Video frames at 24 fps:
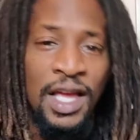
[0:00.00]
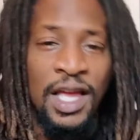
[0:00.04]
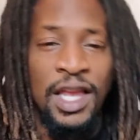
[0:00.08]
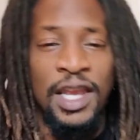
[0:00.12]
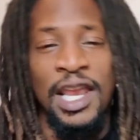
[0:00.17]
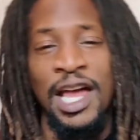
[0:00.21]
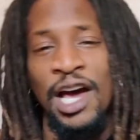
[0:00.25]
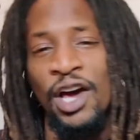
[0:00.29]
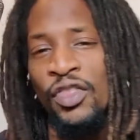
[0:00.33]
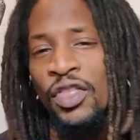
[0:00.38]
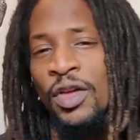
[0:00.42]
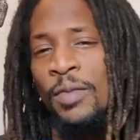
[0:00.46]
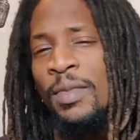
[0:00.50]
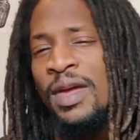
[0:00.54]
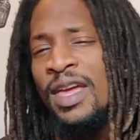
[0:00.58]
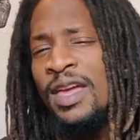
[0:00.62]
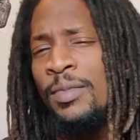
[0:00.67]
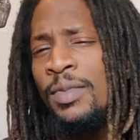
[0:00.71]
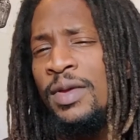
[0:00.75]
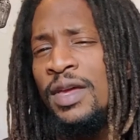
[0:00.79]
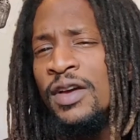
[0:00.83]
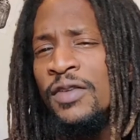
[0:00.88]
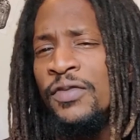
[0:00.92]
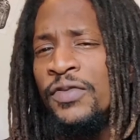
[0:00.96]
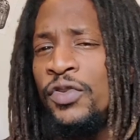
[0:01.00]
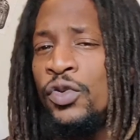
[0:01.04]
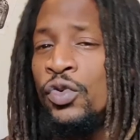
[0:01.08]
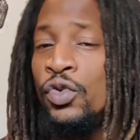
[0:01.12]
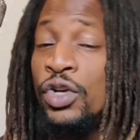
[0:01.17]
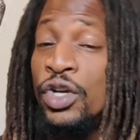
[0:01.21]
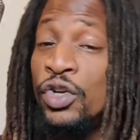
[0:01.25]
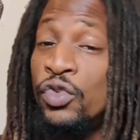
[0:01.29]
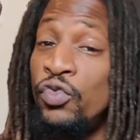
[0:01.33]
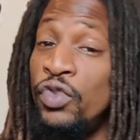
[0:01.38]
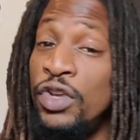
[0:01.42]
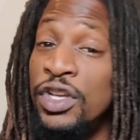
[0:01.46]
Now, there may be a few
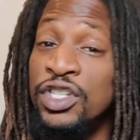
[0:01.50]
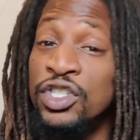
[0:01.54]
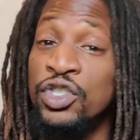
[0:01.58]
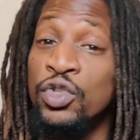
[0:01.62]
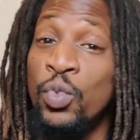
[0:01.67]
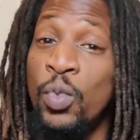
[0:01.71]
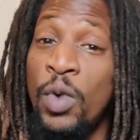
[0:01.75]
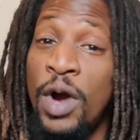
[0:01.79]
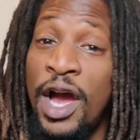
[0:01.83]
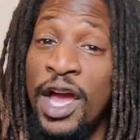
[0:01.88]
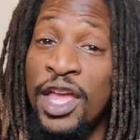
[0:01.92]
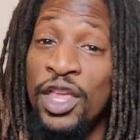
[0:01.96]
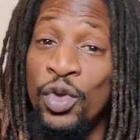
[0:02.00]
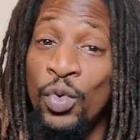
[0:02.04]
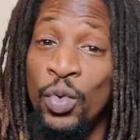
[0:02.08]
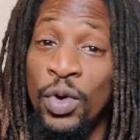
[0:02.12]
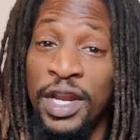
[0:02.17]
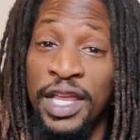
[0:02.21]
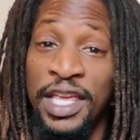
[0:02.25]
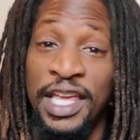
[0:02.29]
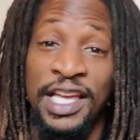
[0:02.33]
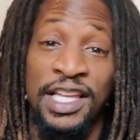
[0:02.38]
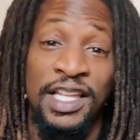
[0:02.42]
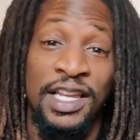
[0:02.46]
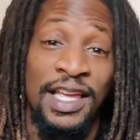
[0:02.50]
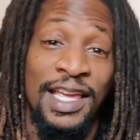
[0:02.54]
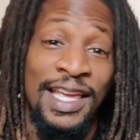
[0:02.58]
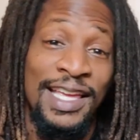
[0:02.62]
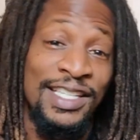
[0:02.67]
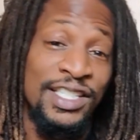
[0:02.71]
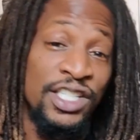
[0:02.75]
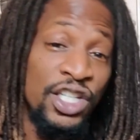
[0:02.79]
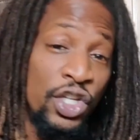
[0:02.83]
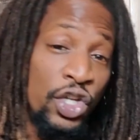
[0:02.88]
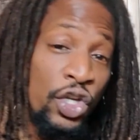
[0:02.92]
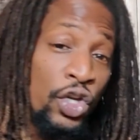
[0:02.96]
good reasons why you want to get a
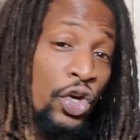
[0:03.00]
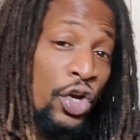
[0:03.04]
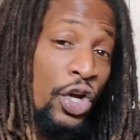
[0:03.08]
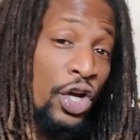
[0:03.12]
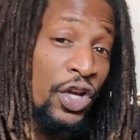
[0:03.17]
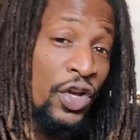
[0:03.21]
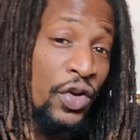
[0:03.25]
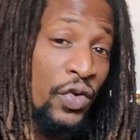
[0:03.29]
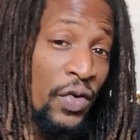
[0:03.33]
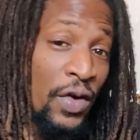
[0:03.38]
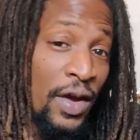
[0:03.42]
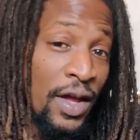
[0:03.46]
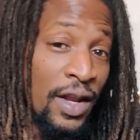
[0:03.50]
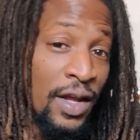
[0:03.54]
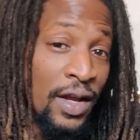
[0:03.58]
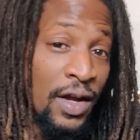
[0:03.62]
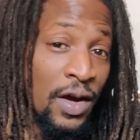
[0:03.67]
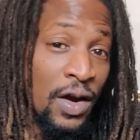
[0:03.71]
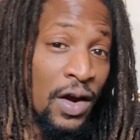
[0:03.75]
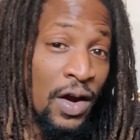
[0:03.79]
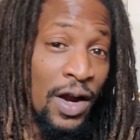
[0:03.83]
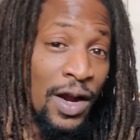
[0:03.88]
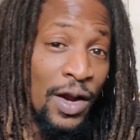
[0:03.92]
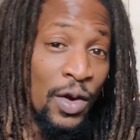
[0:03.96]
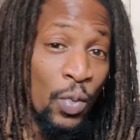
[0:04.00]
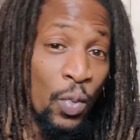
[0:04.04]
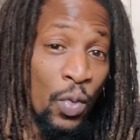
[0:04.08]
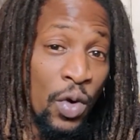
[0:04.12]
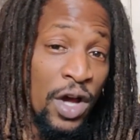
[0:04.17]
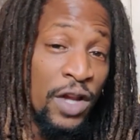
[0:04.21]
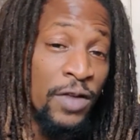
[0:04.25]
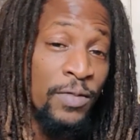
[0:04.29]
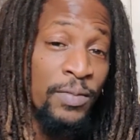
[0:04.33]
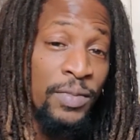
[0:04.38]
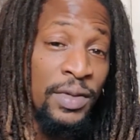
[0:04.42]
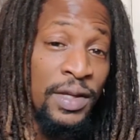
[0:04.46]
secured credit card.
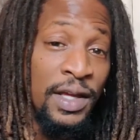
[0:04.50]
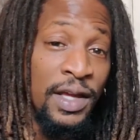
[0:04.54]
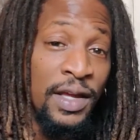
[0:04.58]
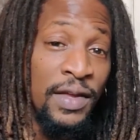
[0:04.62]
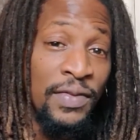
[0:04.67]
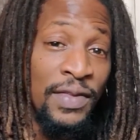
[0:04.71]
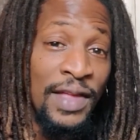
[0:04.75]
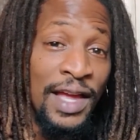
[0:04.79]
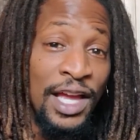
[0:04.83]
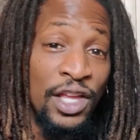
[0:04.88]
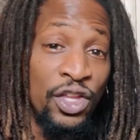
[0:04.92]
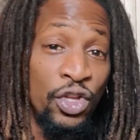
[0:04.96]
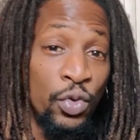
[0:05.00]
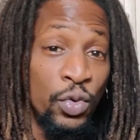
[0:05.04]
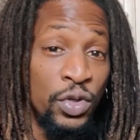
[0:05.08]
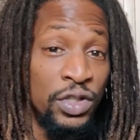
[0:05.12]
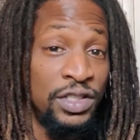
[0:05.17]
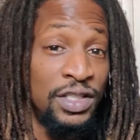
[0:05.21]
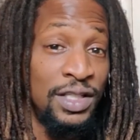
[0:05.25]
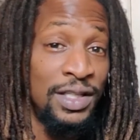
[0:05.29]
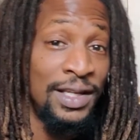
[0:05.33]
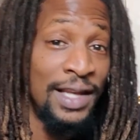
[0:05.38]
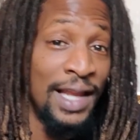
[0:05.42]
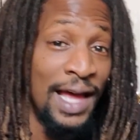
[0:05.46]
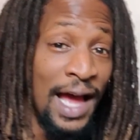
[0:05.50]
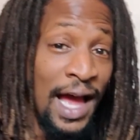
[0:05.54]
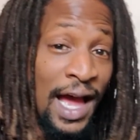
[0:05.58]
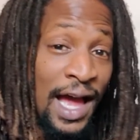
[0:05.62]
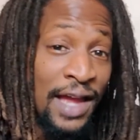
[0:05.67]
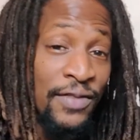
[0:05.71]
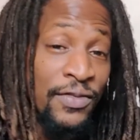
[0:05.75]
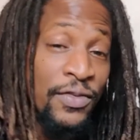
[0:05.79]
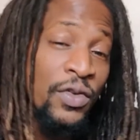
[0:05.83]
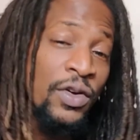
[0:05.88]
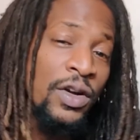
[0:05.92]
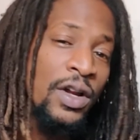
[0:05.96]
One being that you were
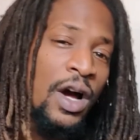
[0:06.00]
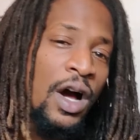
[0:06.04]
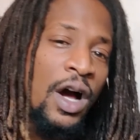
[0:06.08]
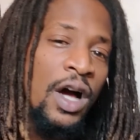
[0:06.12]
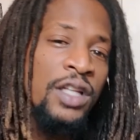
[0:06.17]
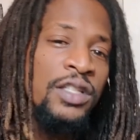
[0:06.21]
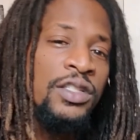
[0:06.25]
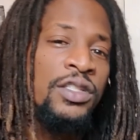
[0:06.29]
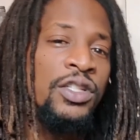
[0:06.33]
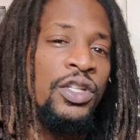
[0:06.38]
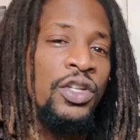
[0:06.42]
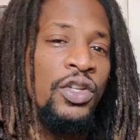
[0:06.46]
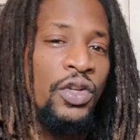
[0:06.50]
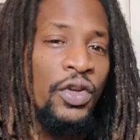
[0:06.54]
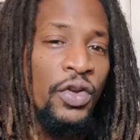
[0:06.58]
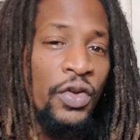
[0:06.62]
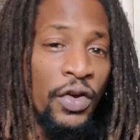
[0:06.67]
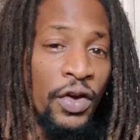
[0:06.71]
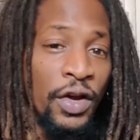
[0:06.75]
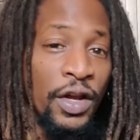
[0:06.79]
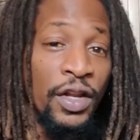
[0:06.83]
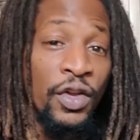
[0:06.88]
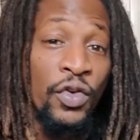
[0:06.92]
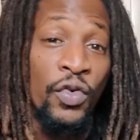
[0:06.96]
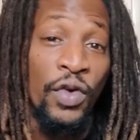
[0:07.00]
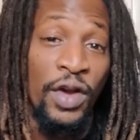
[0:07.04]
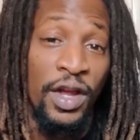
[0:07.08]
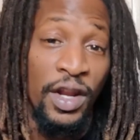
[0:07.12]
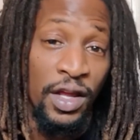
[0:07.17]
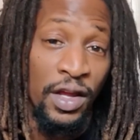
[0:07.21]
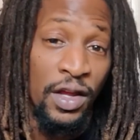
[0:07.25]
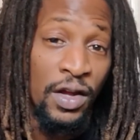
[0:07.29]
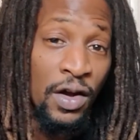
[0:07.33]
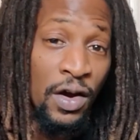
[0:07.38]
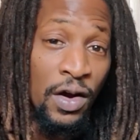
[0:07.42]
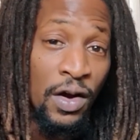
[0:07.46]
denied for an unsecured
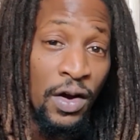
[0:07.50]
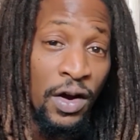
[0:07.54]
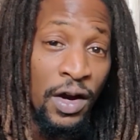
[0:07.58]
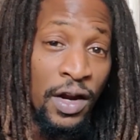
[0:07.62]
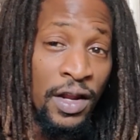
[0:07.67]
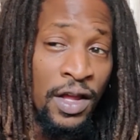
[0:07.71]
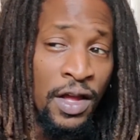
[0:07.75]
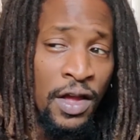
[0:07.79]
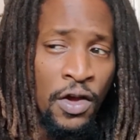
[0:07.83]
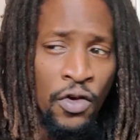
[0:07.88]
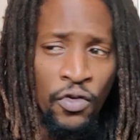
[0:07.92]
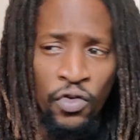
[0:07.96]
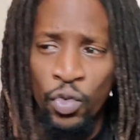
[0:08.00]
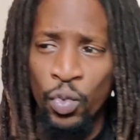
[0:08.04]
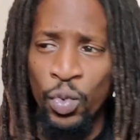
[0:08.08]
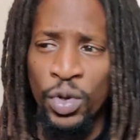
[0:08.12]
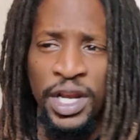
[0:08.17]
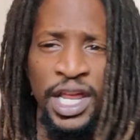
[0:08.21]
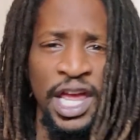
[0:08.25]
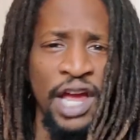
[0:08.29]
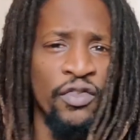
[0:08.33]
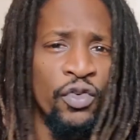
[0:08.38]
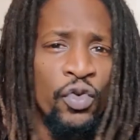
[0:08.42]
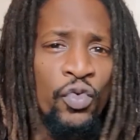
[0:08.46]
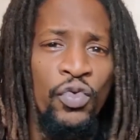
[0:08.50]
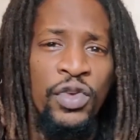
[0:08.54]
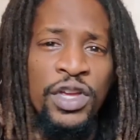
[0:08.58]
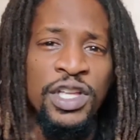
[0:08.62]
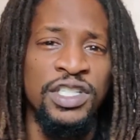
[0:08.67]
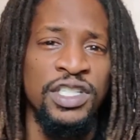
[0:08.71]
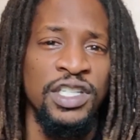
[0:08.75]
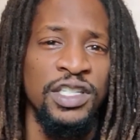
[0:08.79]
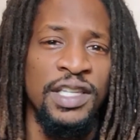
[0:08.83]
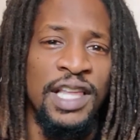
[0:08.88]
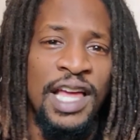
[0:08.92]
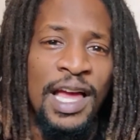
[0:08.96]
credit card for whatever
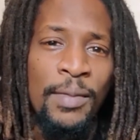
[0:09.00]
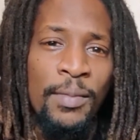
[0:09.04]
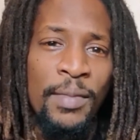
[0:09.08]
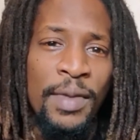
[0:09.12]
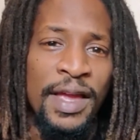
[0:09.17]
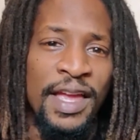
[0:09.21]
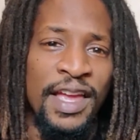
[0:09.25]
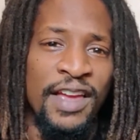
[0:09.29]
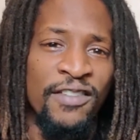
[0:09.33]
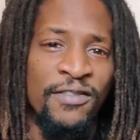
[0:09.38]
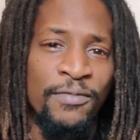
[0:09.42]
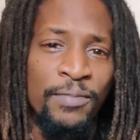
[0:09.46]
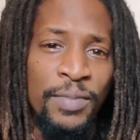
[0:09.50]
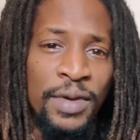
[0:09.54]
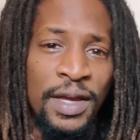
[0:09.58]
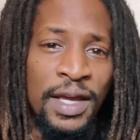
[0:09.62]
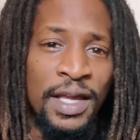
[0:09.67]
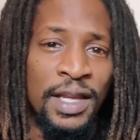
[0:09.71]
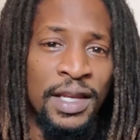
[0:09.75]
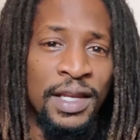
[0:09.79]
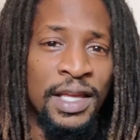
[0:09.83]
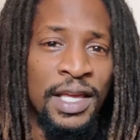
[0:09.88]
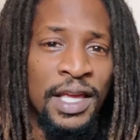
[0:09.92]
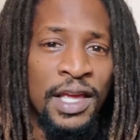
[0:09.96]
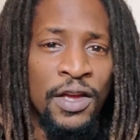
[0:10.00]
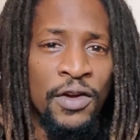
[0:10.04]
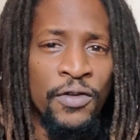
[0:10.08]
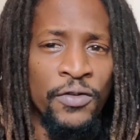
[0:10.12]
reason that may have been.